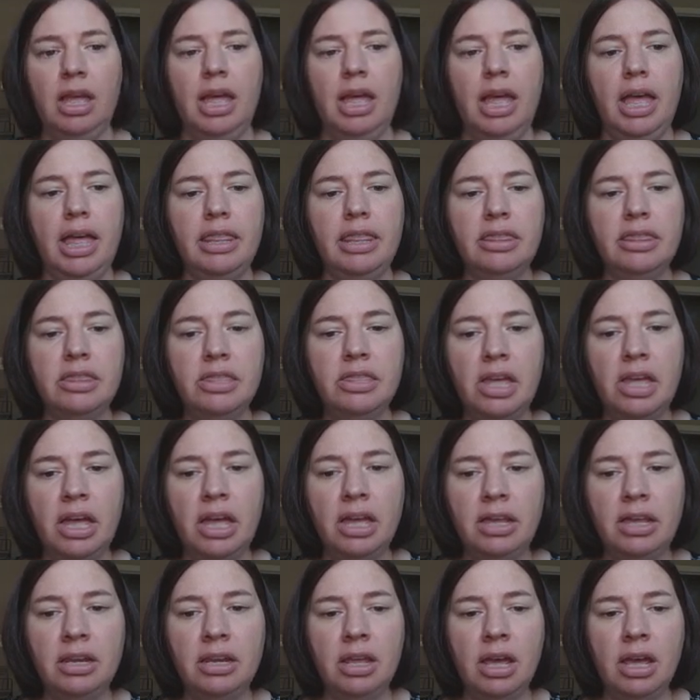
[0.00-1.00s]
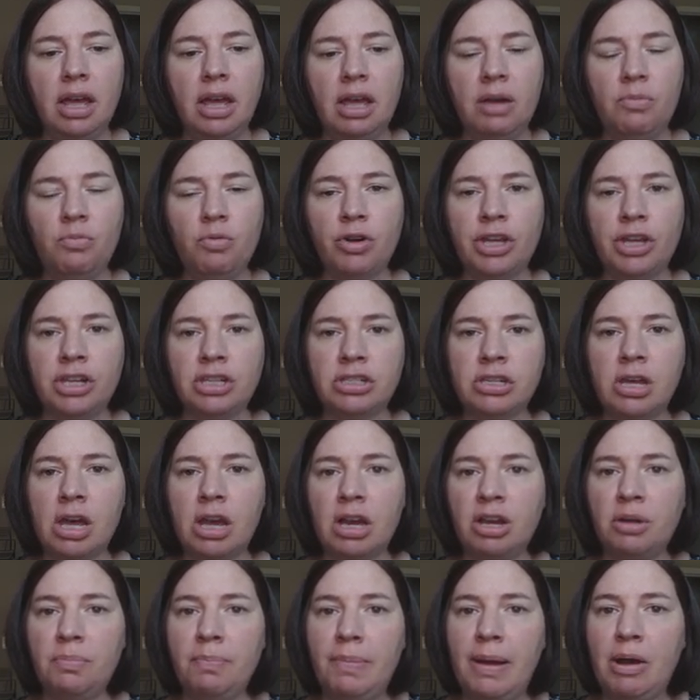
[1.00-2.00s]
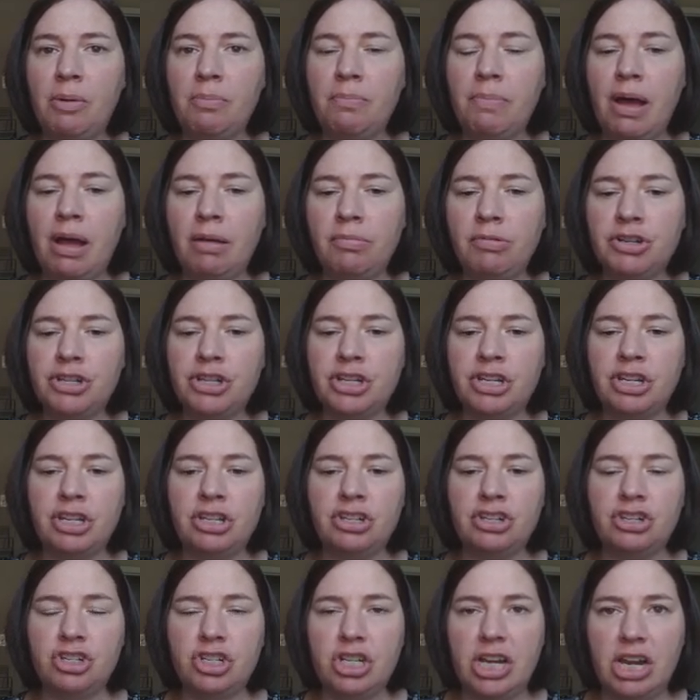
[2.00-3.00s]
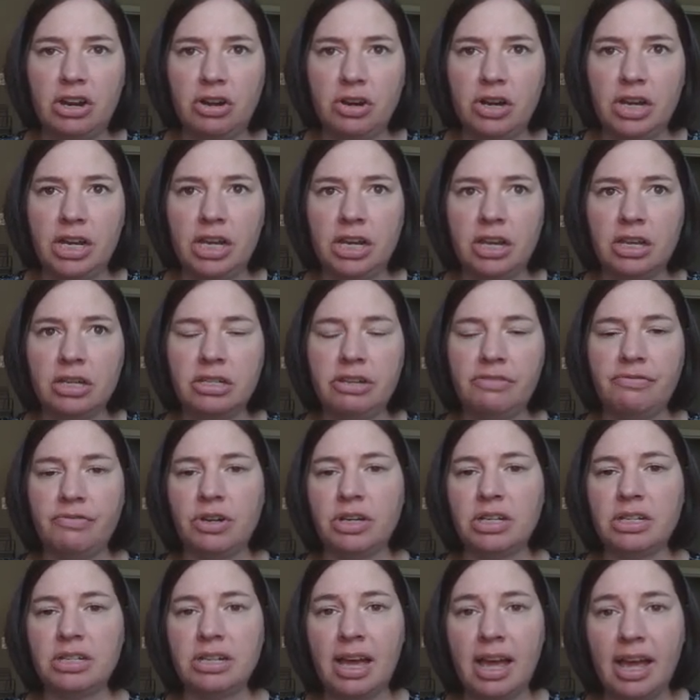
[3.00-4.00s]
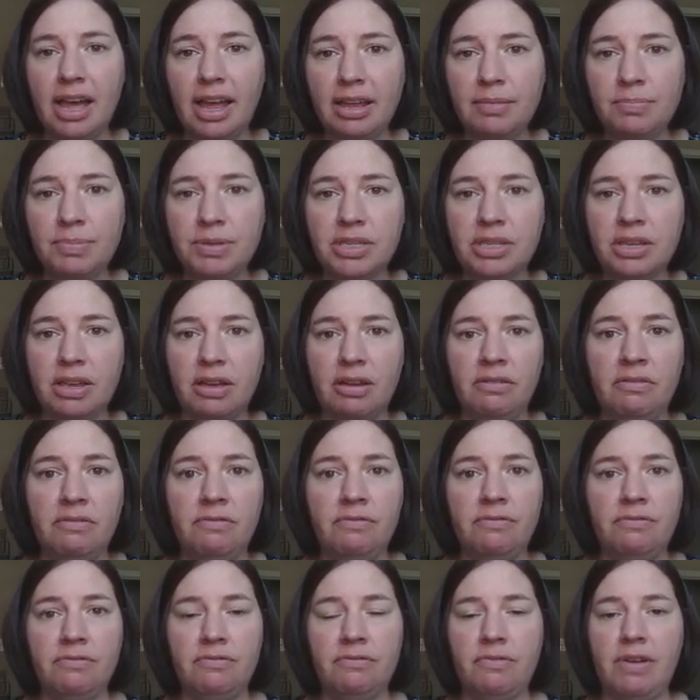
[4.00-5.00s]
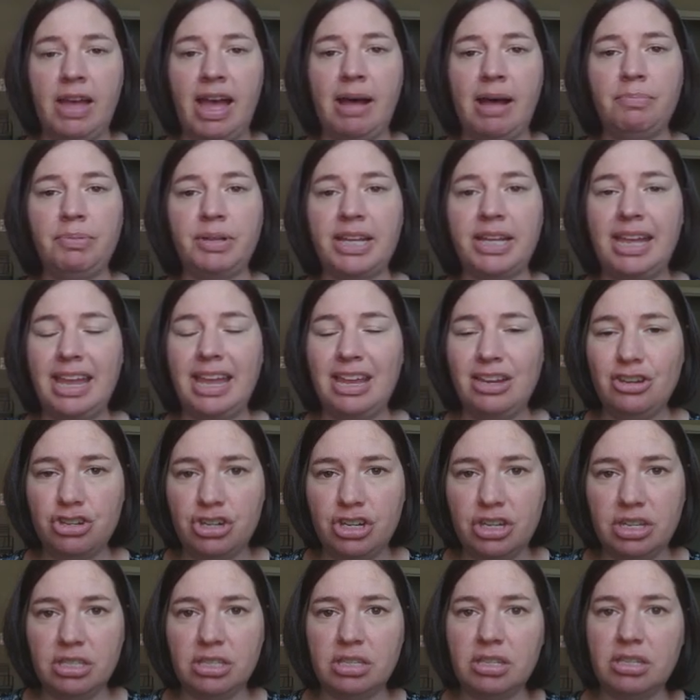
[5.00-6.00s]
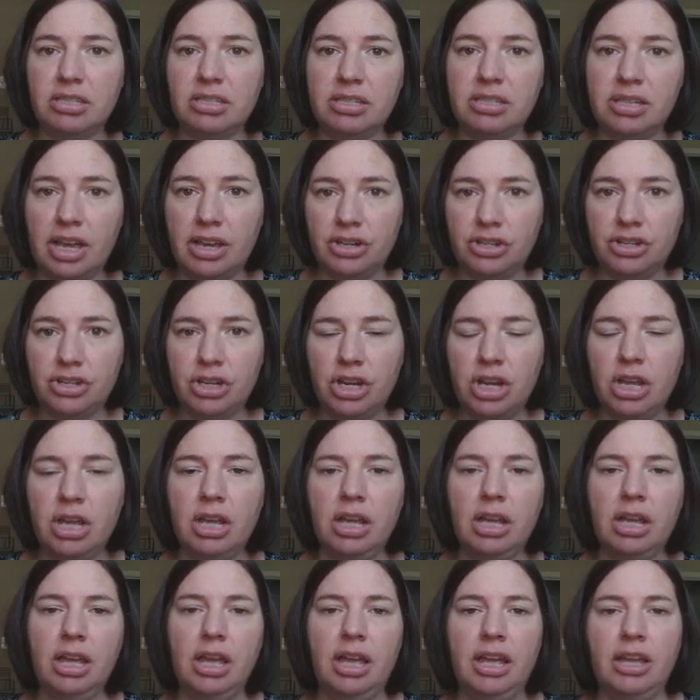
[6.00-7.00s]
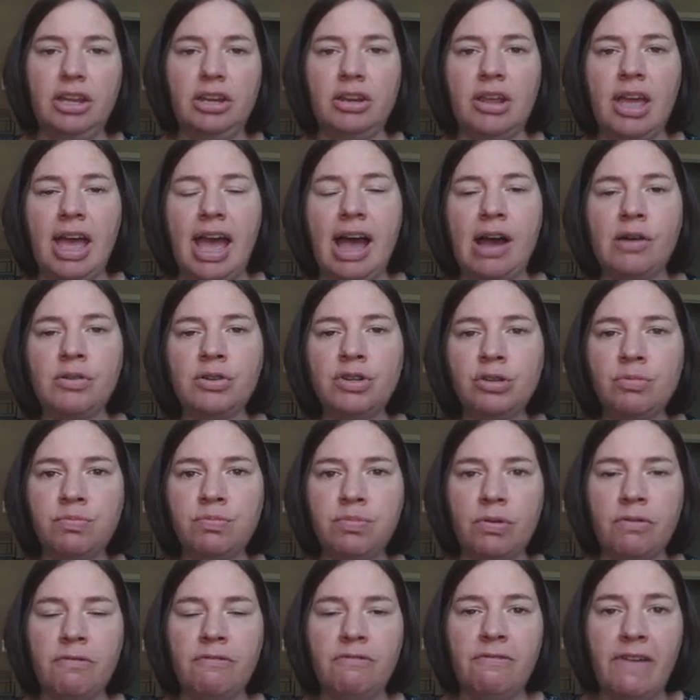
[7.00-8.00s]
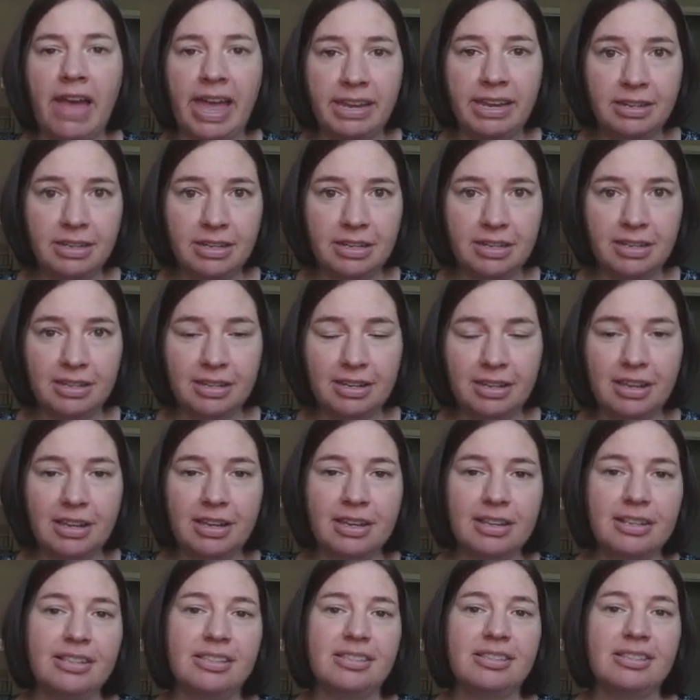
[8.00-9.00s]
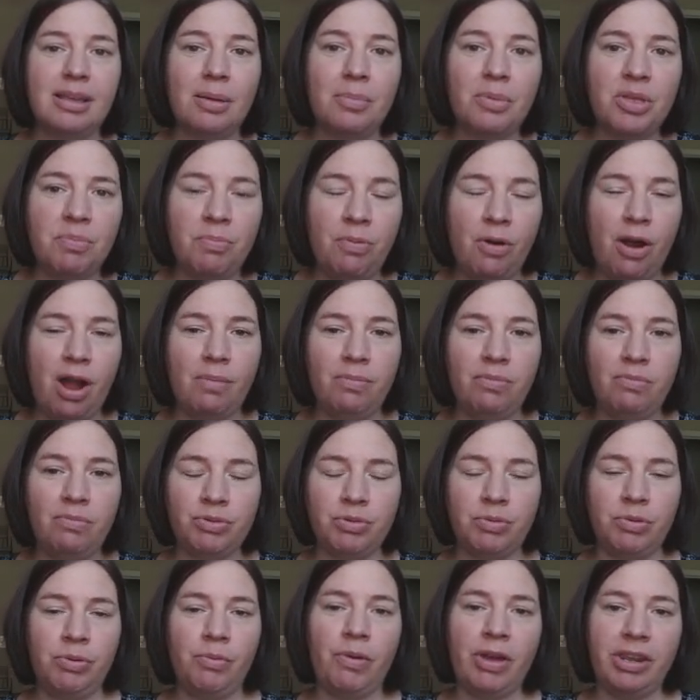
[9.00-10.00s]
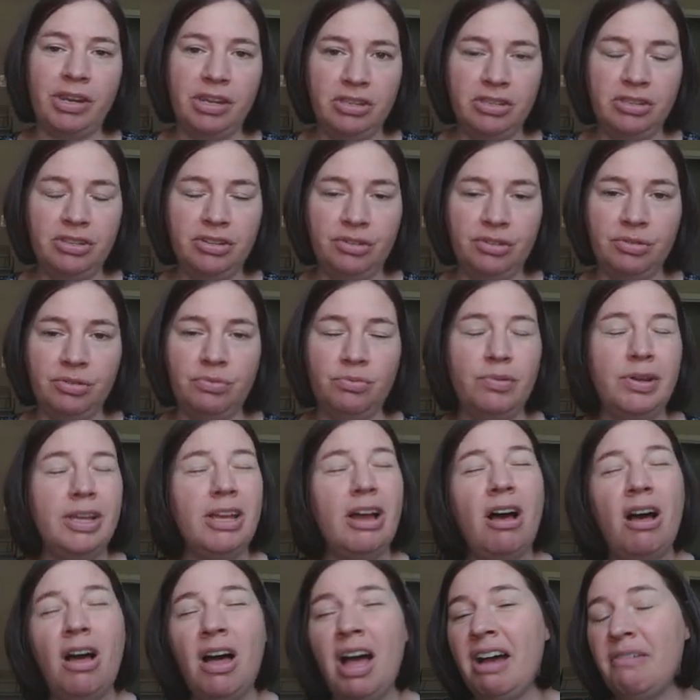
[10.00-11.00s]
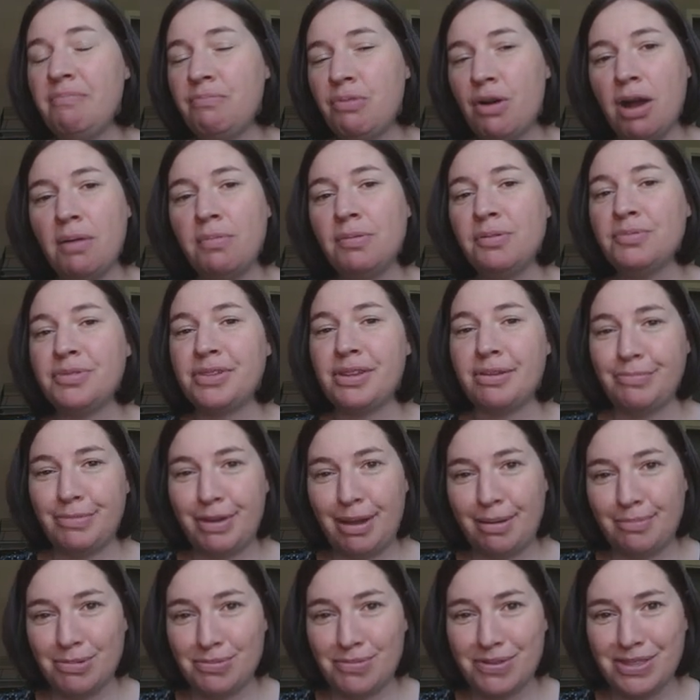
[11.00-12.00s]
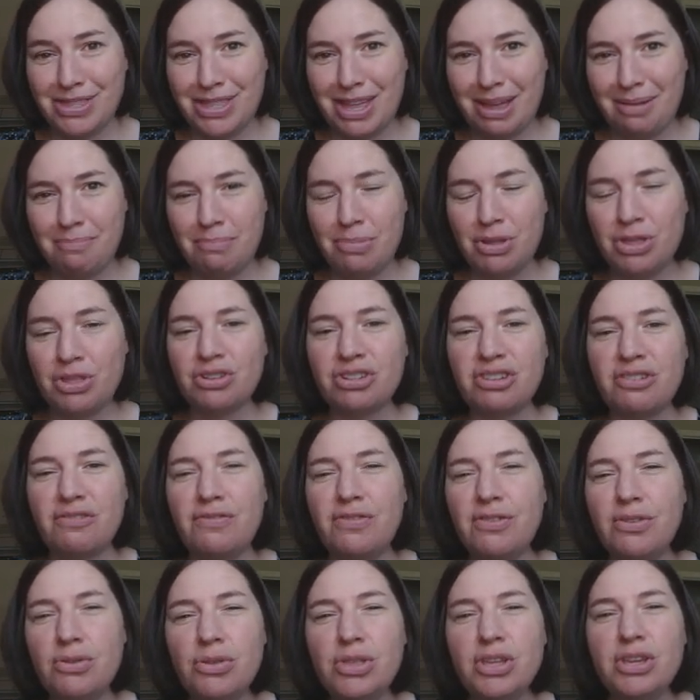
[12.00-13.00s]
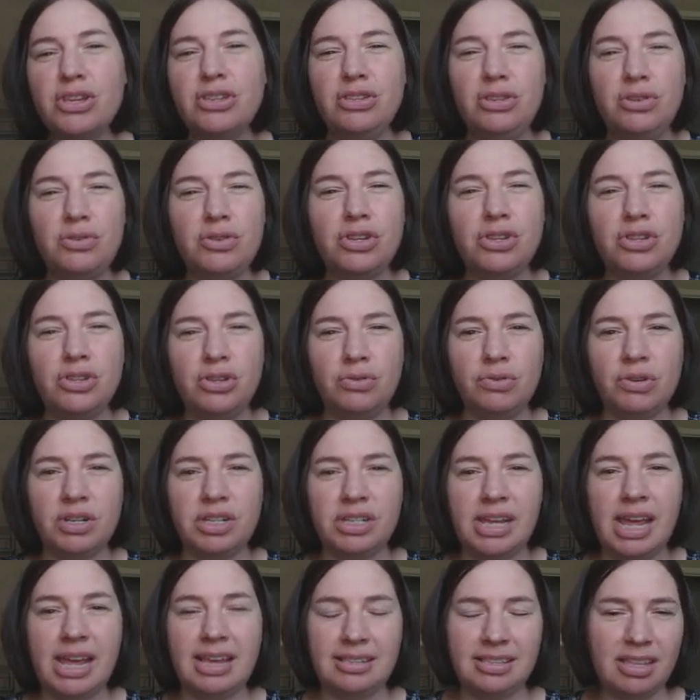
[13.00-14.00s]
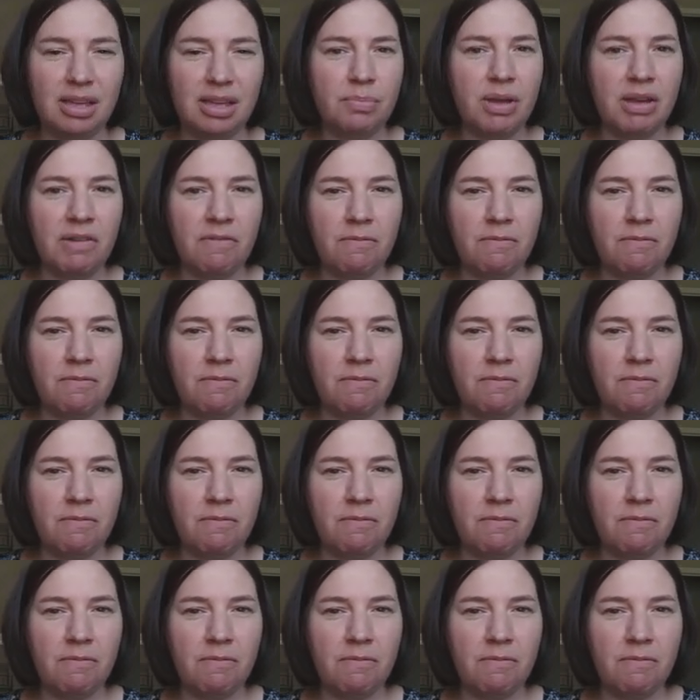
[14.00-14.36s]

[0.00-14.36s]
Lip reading: And then we're going to talk about publishing and sharing different types of applications and such, and how to prevent some of the problems we run into. We all have problems sometimes with them, but there's a few things you can do to test them